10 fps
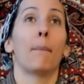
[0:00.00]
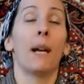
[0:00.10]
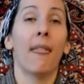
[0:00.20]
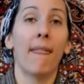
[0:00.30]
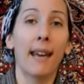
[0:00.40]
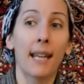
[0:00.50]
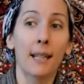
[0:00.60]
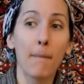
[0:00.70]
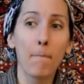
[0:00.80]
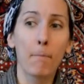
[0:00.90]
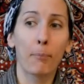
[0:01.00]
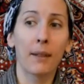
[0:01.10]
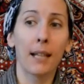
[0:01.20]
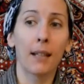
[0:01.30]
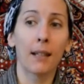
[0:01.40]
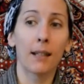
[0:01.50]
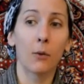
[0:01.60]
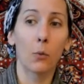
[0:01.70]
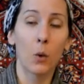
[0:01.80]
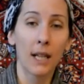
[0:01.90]
But then,
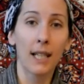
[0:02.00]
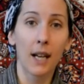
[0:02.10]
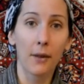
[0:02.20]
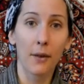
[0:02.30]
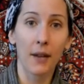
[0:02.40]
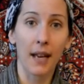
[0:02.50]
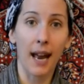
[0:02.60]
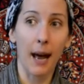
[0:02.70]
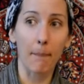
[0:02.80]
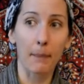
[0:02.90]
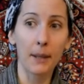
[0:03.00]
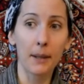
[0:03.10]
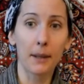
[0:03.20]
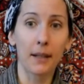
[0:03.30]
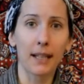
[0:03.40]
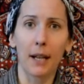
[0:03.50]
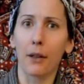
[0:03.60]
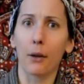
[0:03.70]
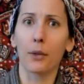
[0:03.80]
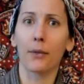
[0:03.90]
one other thing happened that I
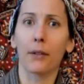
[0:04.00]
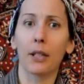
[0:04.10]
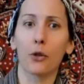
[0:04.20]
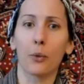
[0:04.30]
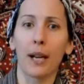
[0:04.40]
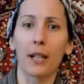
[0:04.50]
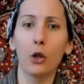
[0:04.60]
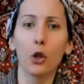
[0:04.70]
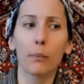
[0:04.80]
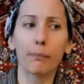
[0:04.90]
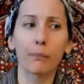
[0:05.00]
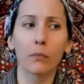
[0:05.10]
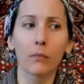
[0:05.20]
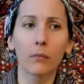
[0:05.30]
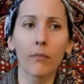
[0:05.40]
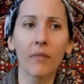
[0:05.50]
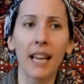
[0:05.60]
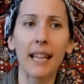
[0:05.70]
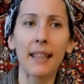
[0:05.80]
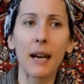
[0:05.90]
thought was very strange,
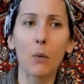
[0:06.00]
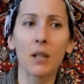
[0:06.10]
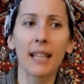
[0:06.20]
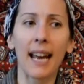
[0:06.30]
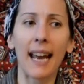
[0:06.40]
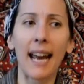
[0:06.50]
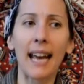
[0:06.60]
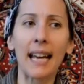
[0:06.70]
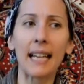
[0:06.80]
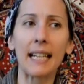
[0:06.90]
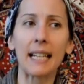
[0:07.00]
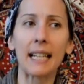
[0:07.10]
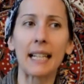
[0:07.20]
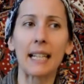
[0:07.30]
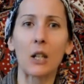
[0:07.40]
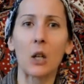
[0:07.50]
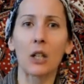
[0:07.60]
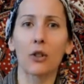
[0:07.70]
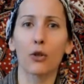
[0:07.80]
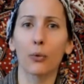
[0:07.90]
and that was I had an
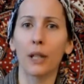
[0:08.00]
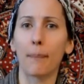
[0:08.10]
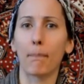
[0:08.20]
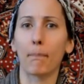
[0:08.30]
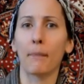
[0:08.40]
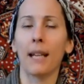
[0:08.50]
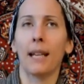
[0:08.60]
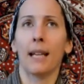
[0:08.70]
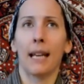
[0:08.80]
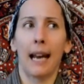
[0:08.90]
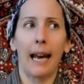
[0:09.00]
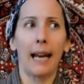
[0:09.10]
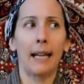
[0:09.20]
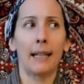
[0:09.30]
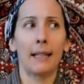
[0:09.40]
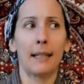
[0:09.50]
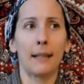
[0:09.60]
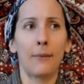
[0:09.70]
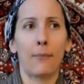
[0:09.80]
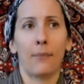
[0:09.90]
odd dream. And
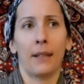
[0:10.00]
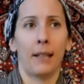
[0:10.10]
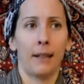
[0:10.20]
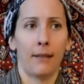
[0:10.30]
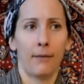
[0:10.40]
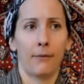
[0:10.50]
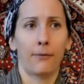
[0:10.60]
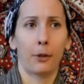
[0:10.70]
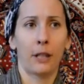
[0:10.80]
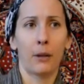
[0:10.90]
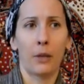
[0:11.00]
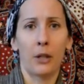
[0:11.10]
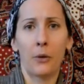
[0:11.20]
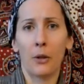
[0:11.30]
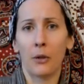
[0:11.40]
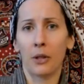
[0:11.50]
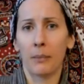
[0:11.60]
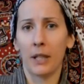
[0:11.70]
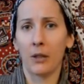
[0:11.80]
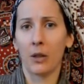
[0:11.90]
for anyone who knows
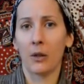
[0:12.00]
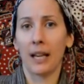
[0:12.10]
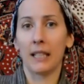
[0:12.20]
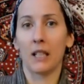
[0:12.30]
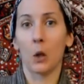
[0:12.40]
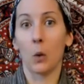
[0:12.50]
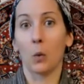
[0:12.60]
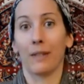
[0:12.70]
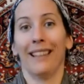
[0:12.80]
me, you know, I know